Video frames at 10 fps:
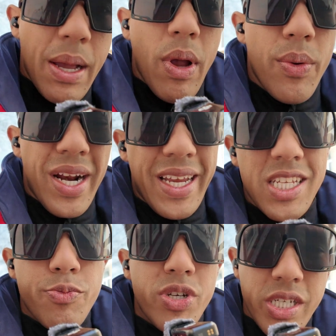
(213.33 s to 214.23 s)
That way when I
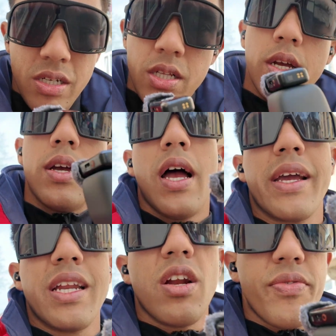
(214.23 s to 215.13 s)
get to Brazil,
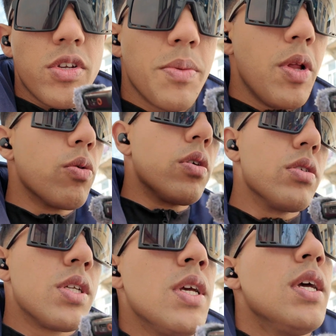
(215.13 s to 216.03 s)
I can interview some
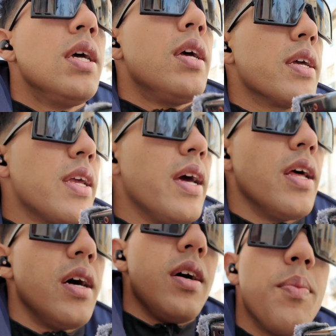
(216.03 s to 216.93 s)
locals,
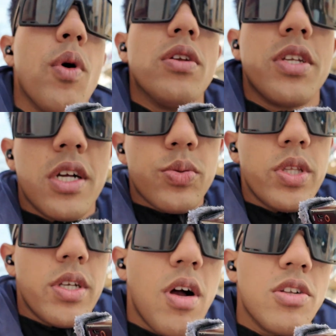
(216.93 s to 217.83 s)
get more in touch
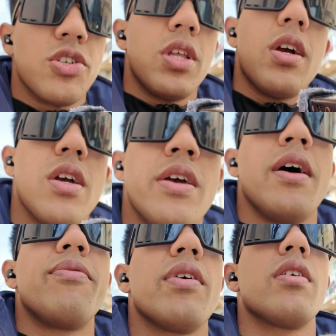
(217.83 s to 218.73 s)
with the culture there.
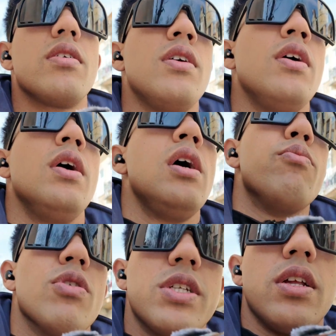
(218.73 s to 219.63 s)
I figured
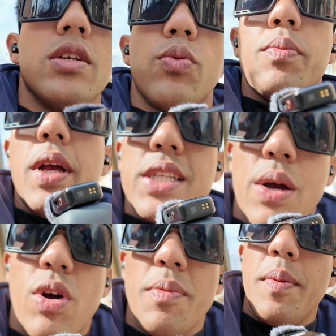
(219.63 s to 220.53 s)
Brazil is one place
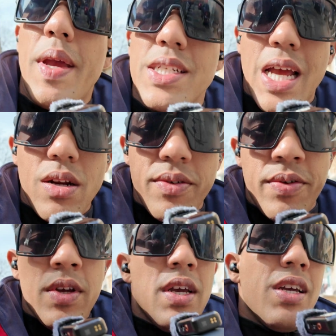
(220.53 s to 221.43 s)
I want to be based out
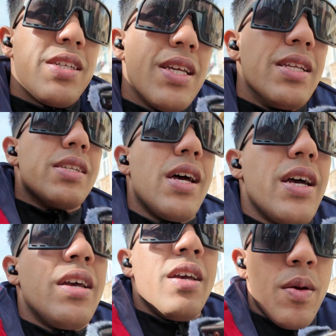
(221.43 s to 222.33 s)
of since
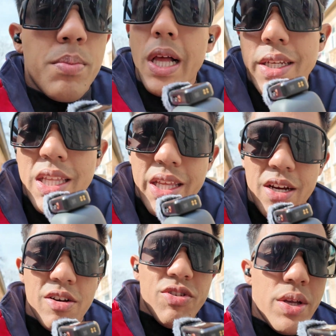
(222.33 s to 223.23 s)
I blend in
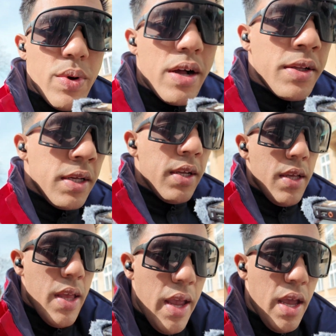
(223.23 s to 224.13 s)
there really well.
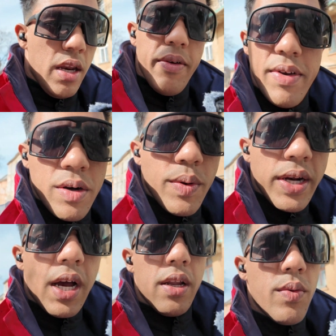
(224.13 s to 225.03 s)
And I figure
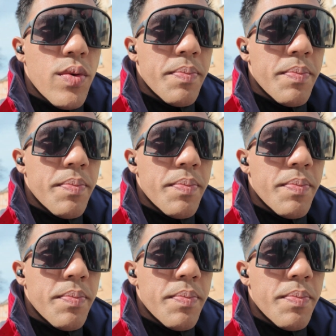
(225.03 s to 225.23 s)
why not?